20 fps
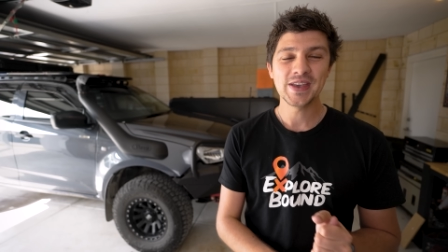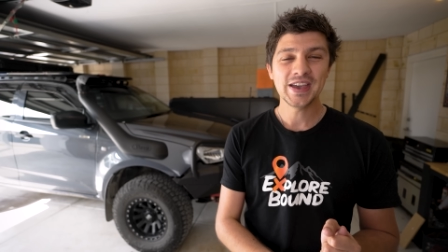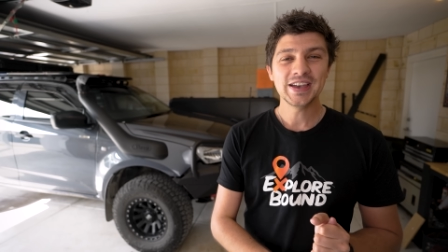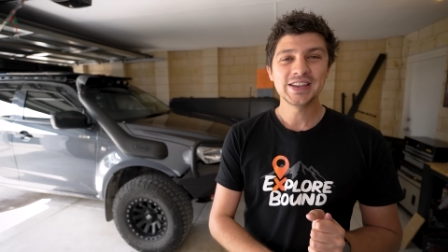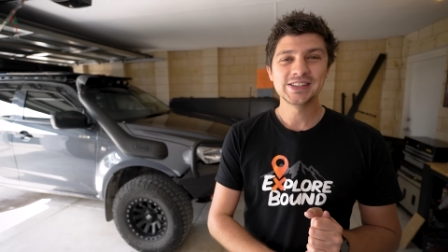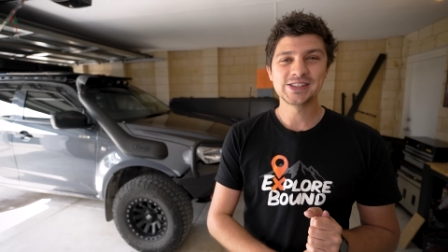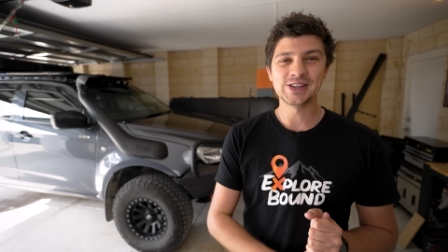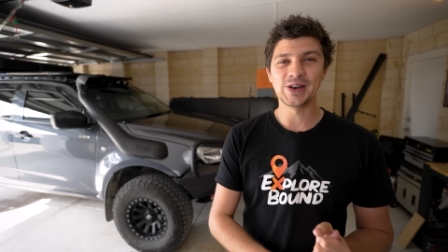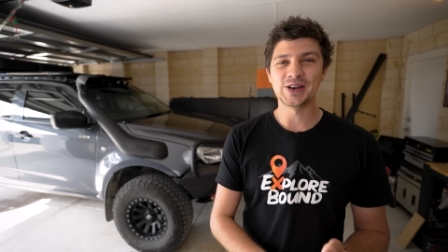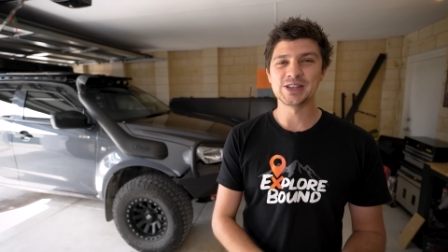
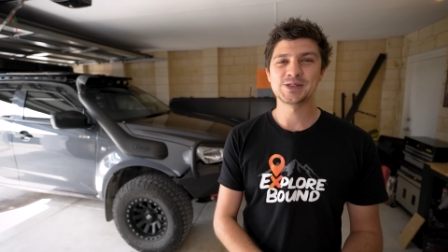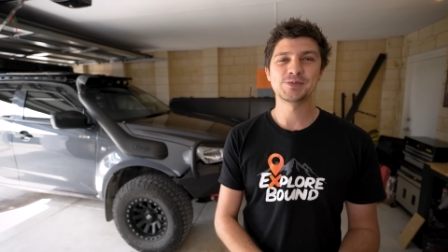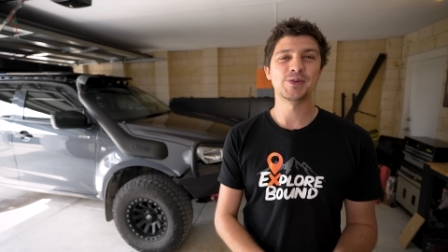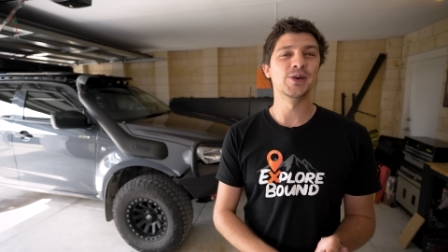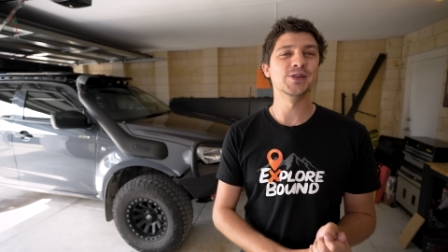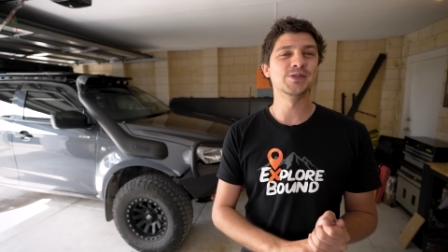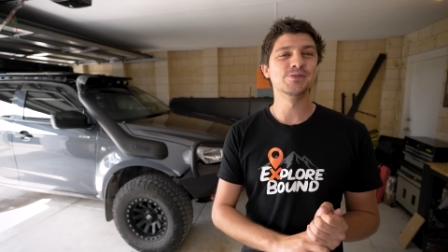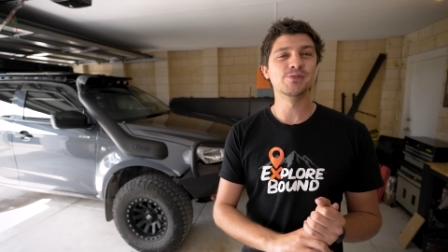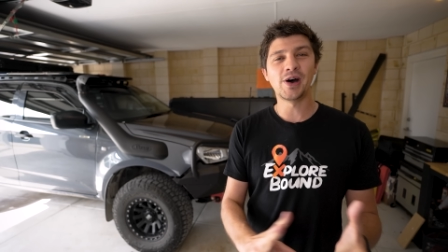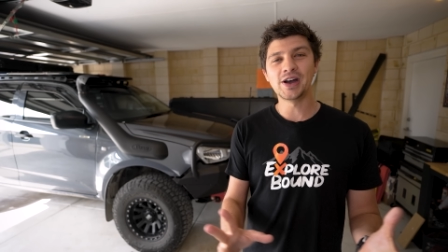So I
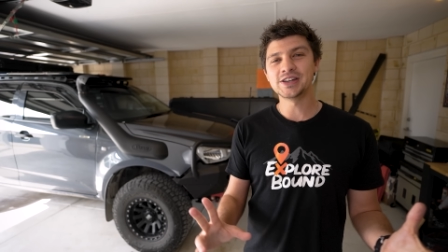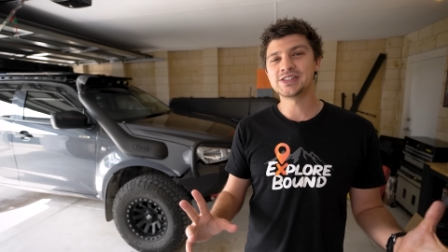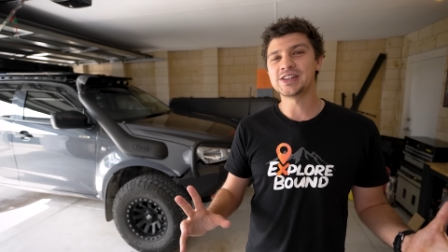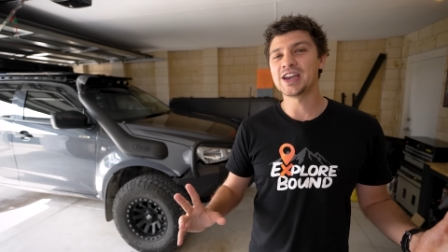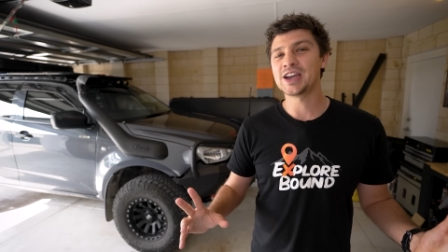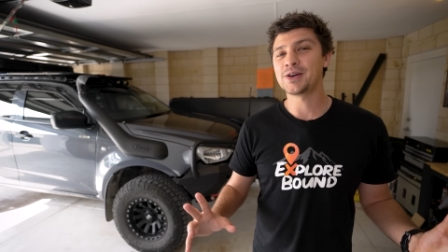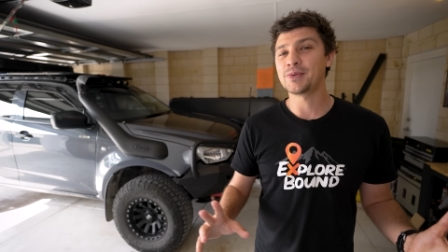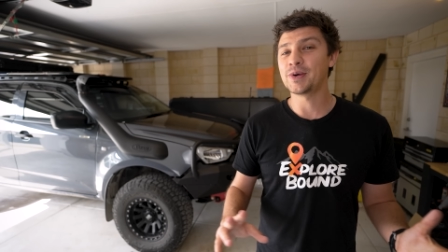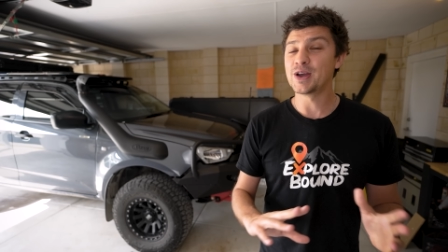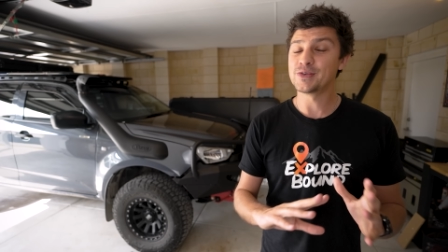suppose my
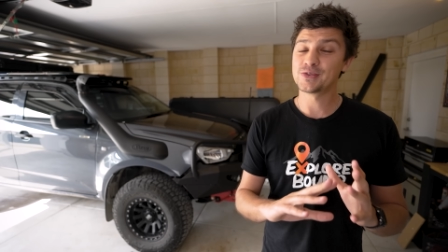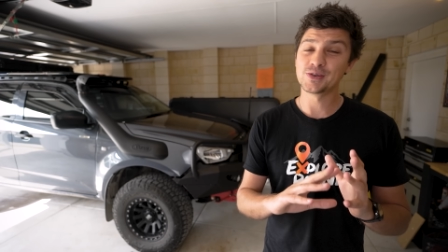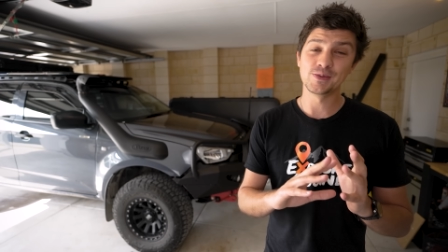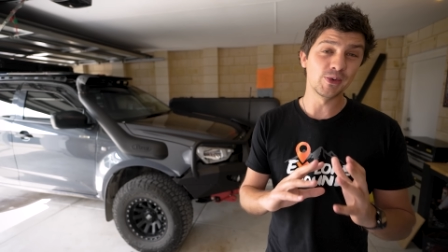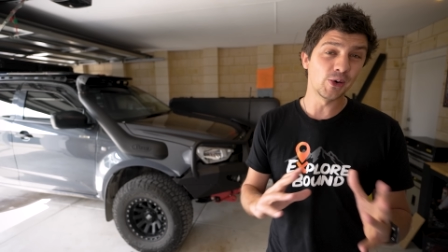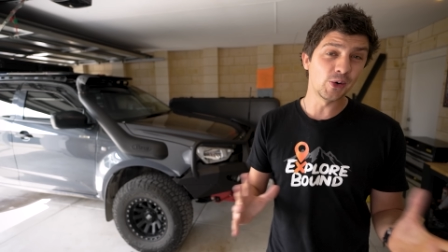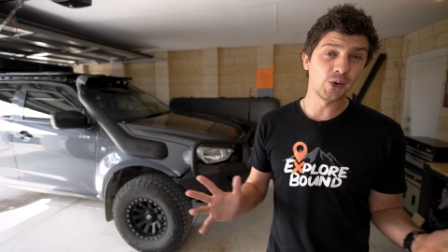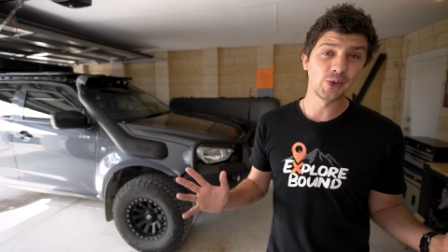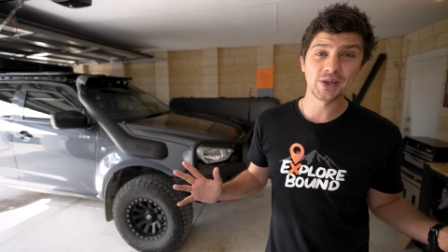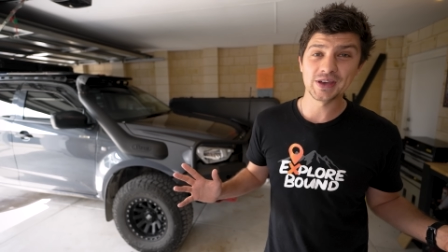takeaway from
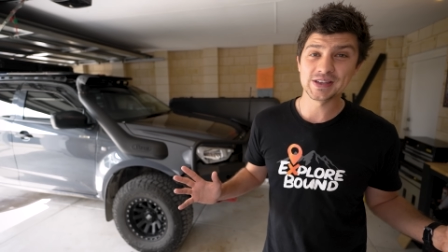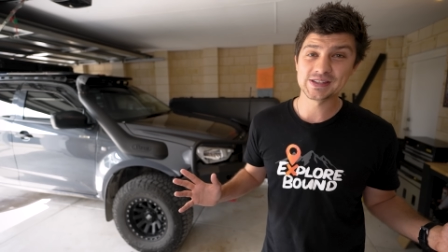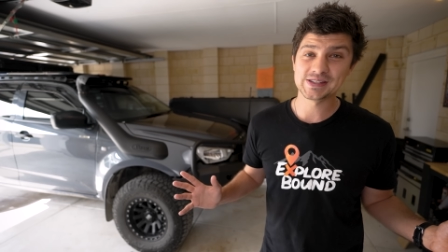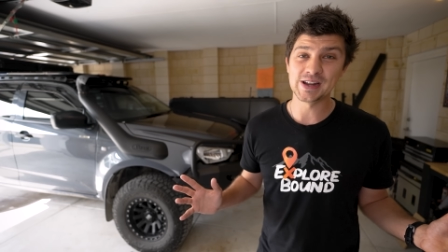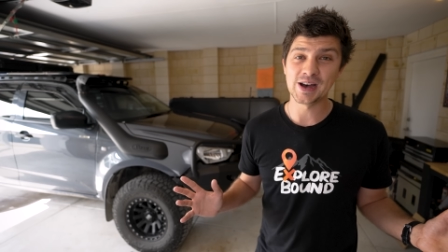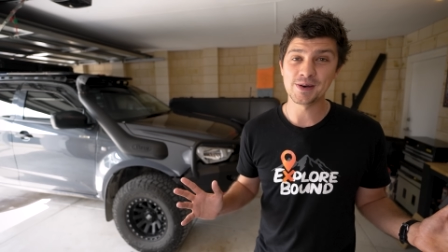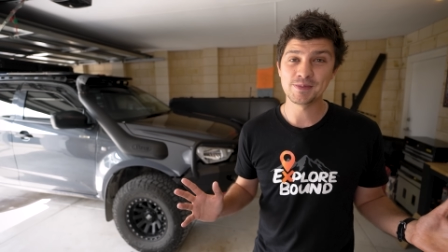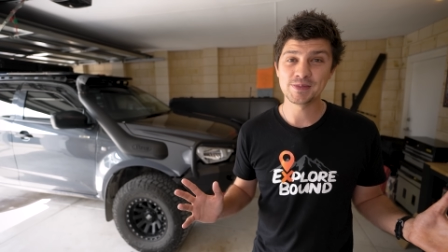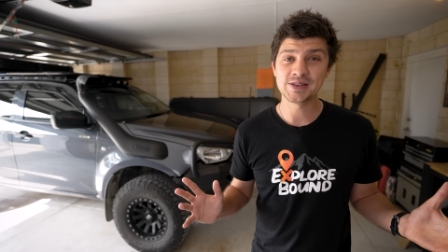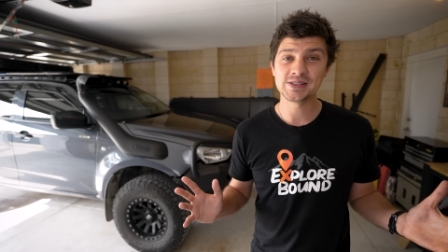all these
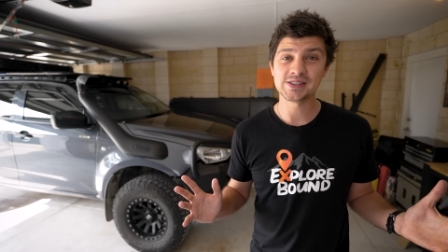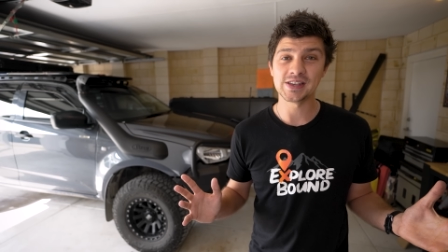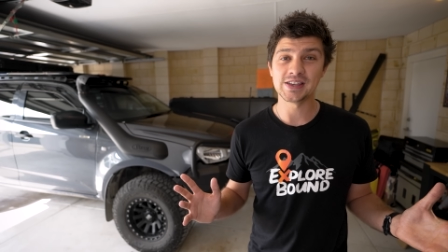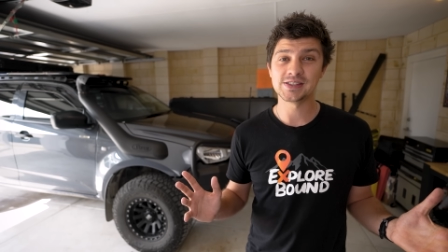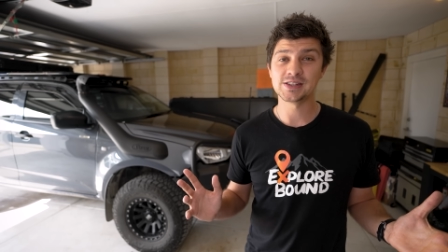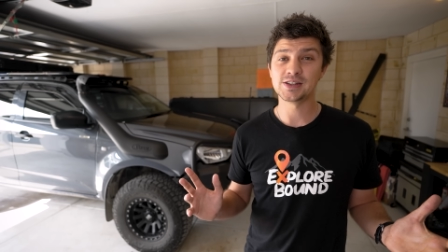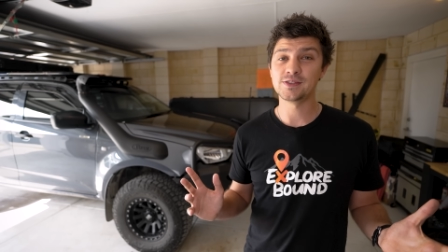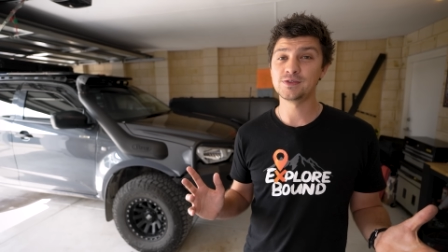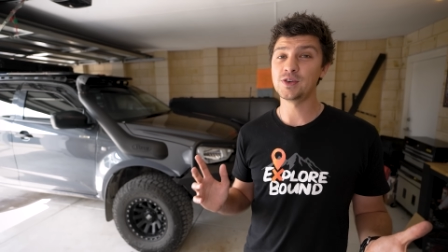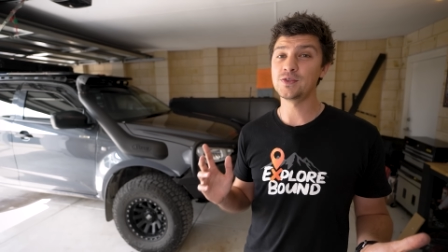numbers is
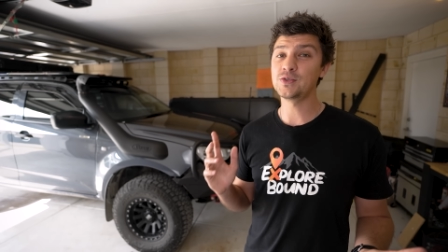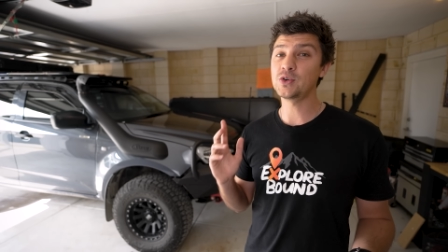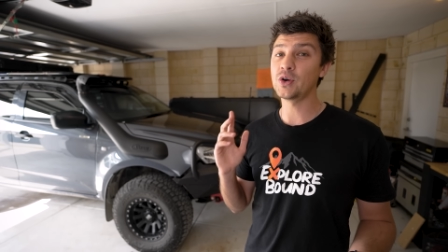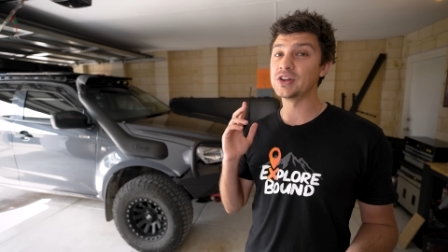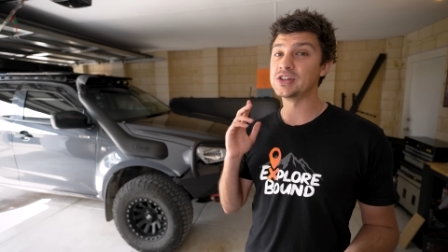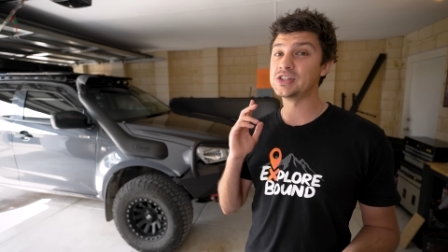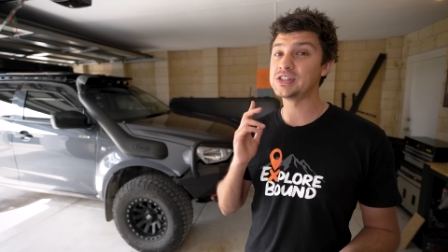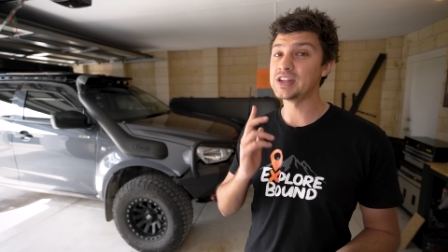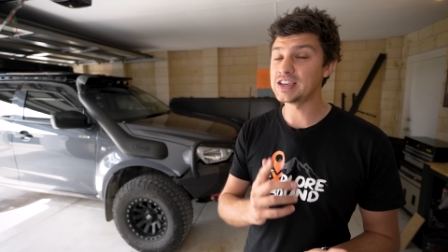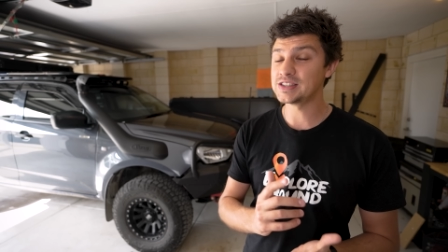that if you've
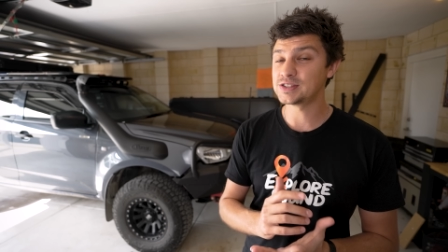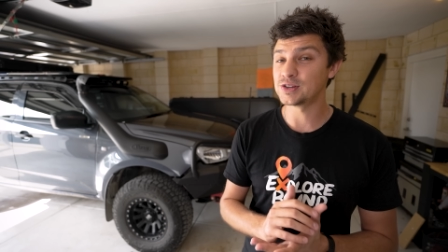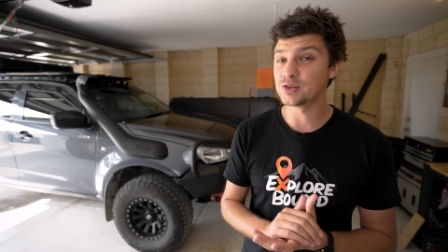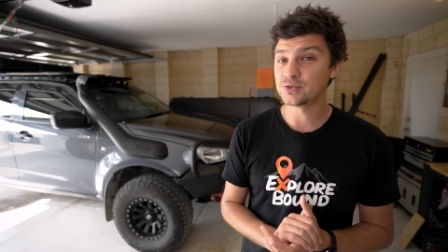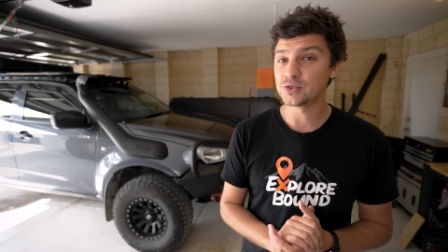got decent